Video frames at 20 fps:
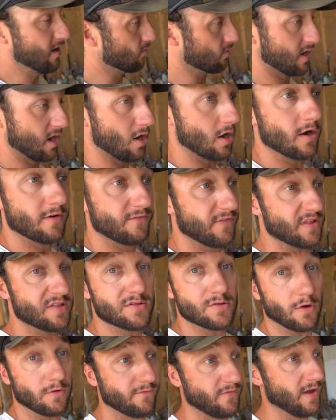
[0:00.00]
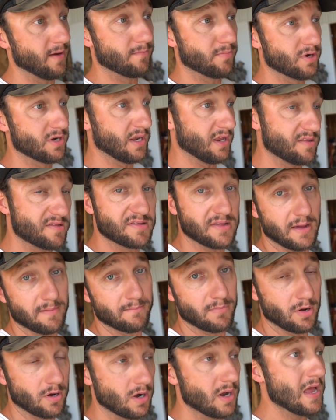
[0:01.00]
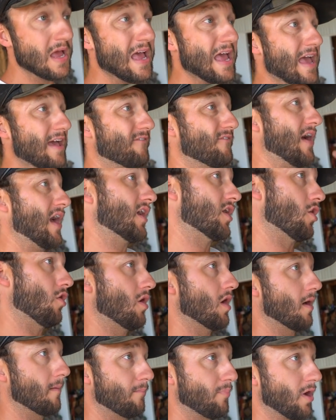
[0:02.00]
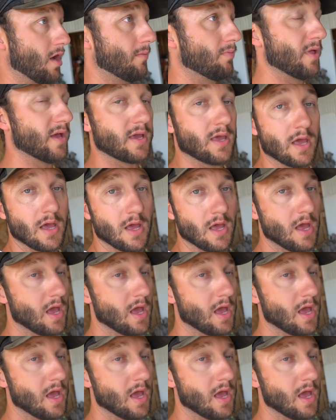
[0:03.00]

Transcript: don't care if it's November, December, if I go hunt public,